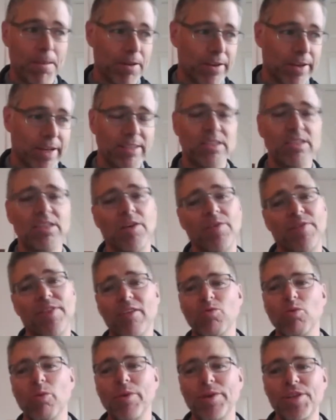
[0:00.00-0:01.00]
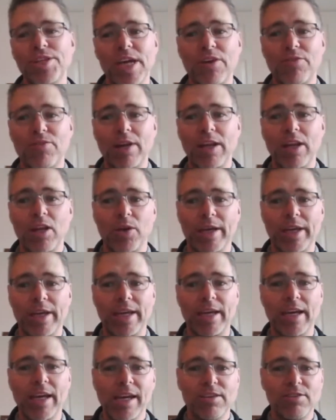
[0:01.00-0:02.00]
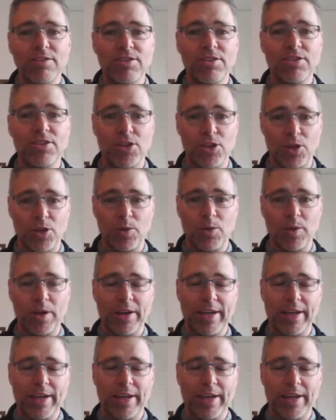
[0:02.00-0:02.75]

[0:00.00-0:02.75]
Okay, so that's what we're generally looking to do.